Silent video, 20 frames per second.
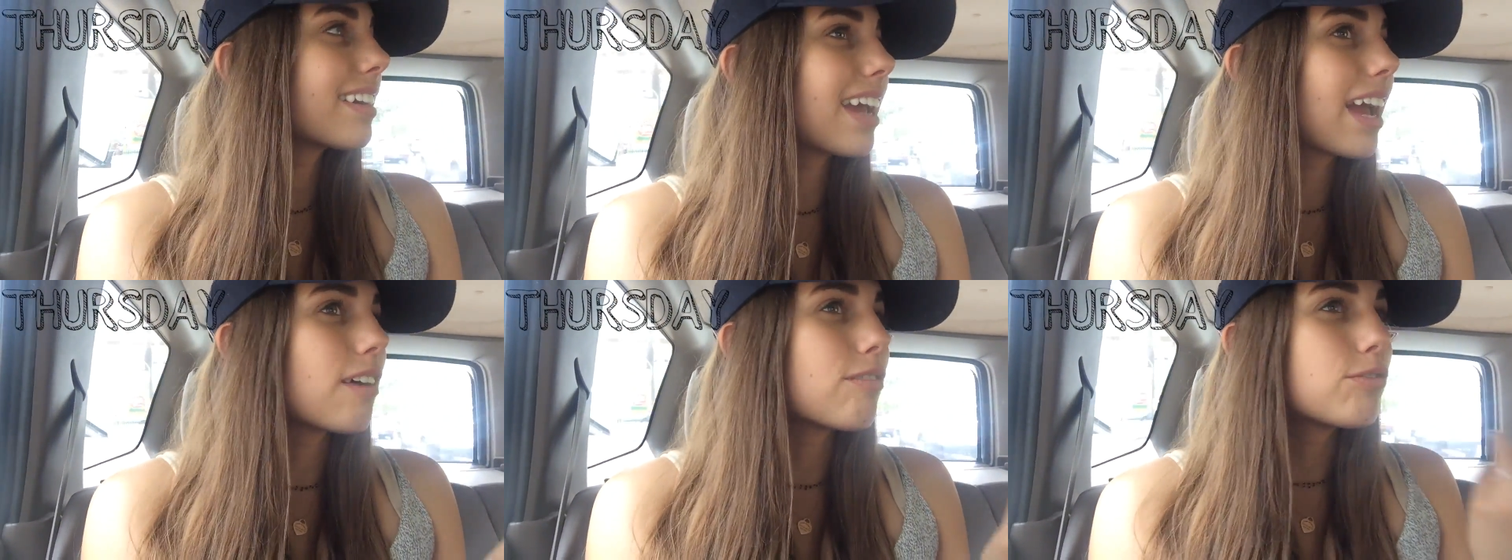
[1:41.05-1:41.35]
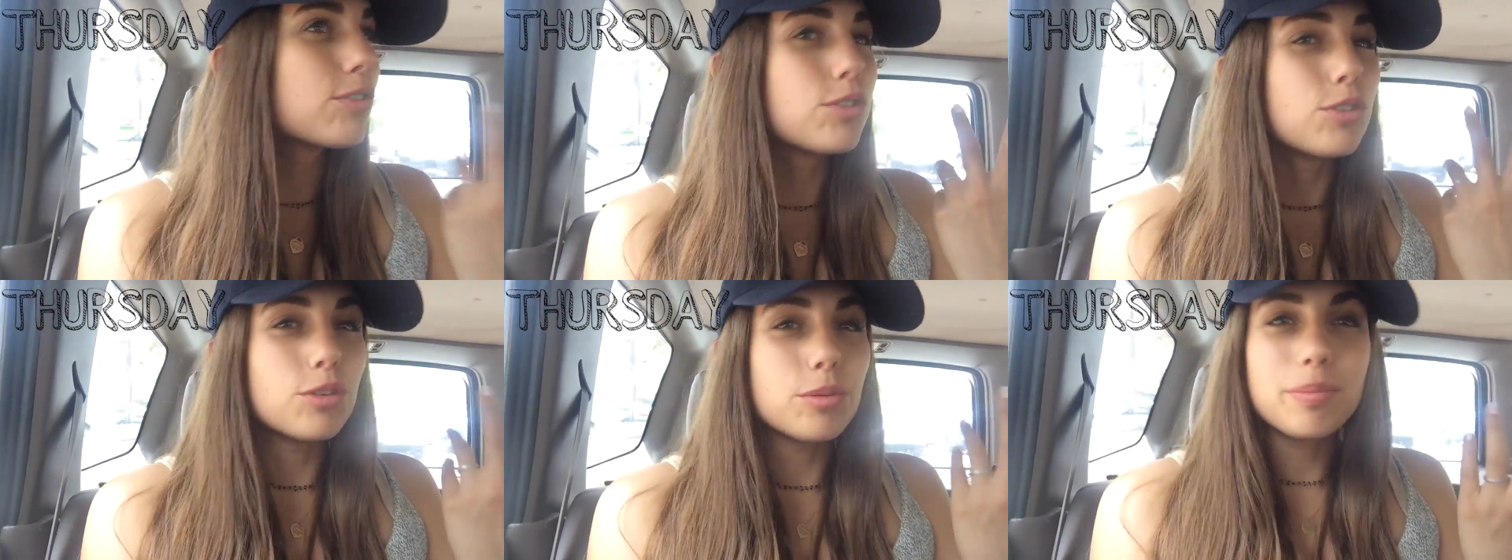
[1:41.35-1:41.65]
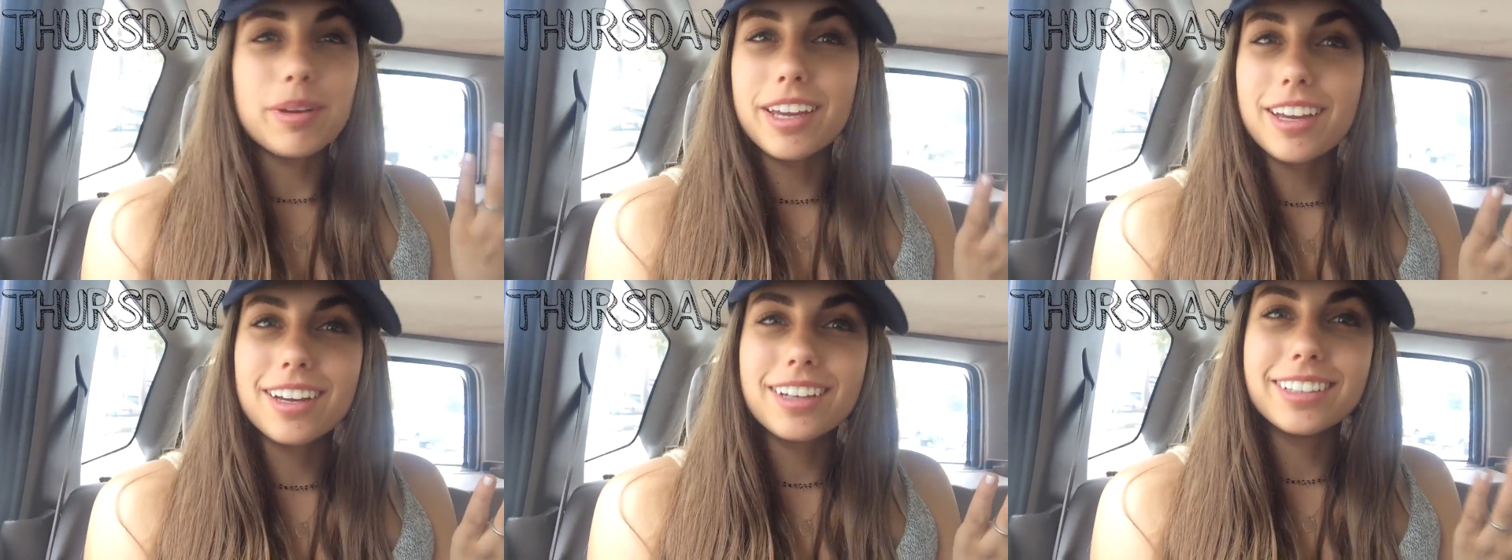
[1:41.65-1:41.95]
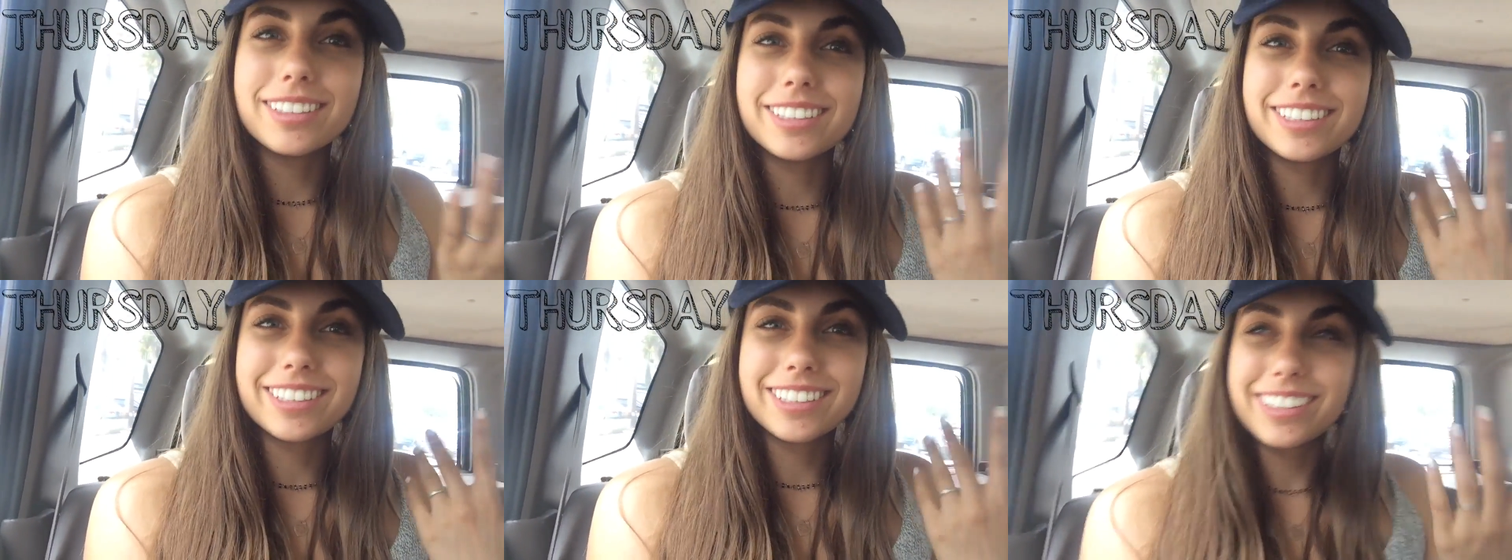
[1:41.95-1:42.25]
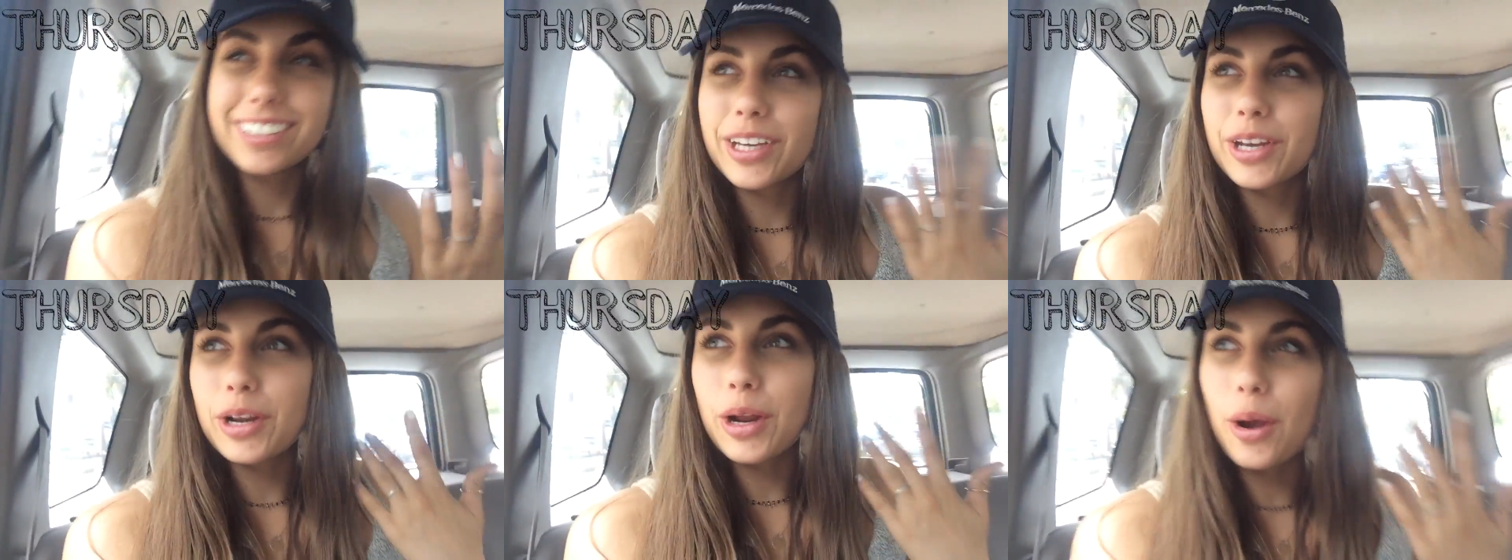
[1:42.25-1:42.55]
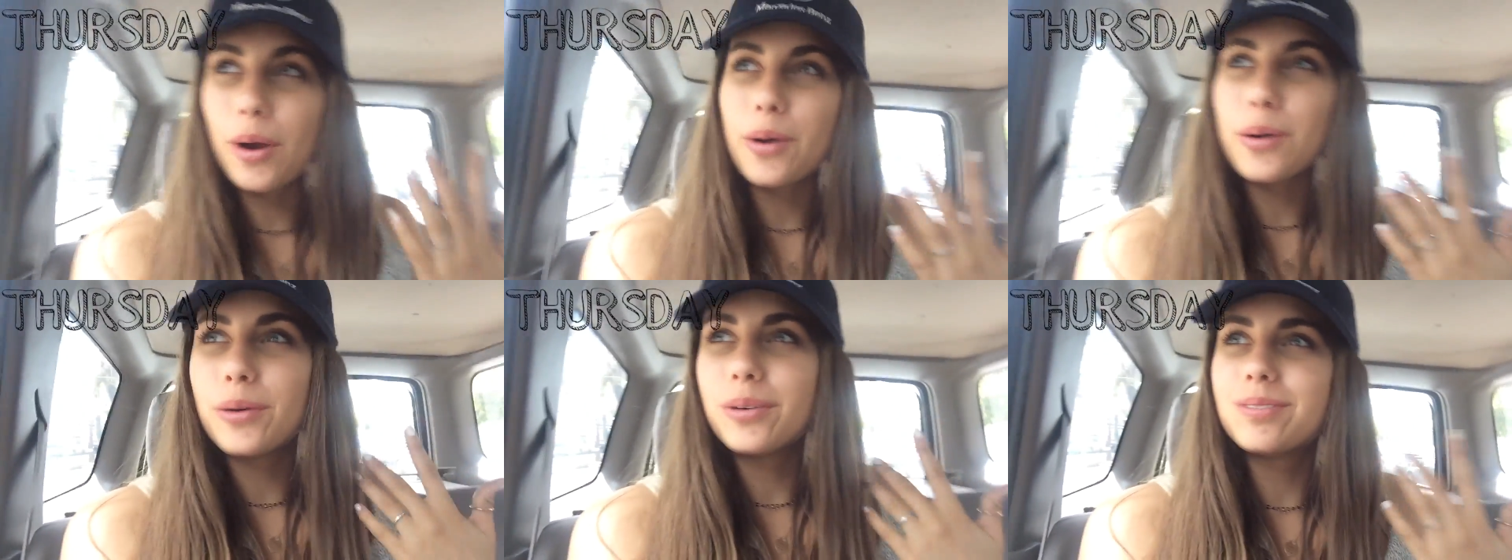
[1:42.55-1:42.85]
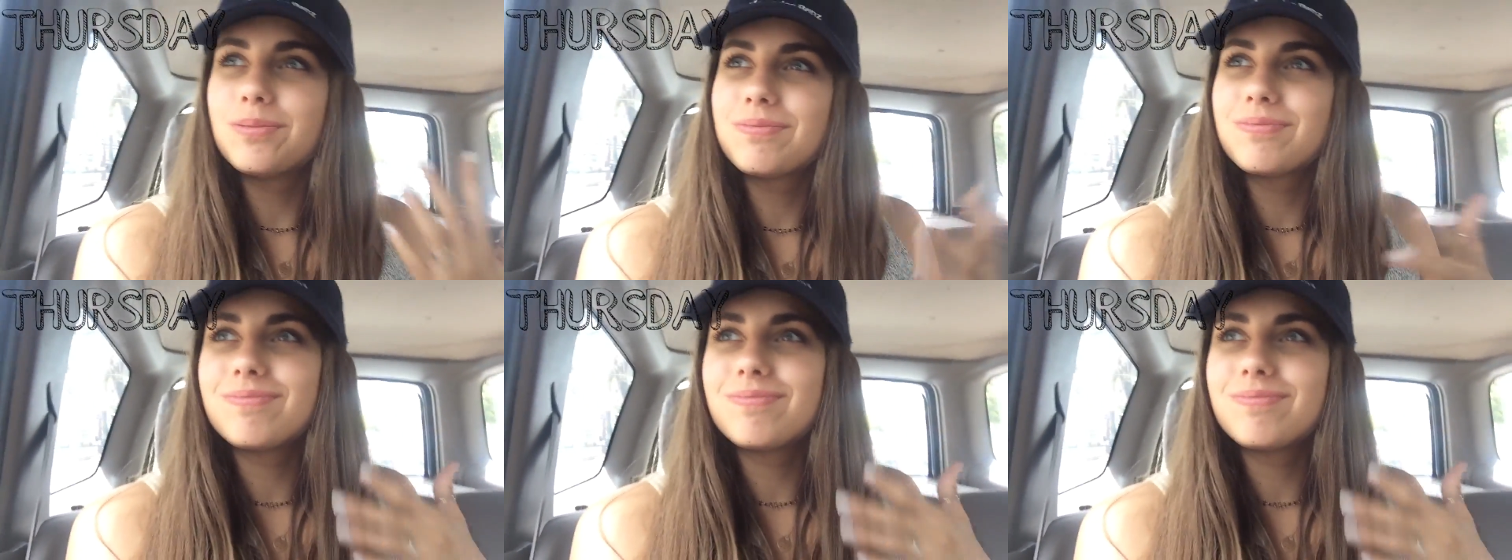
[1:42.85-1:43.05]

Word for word: to get food because, you know,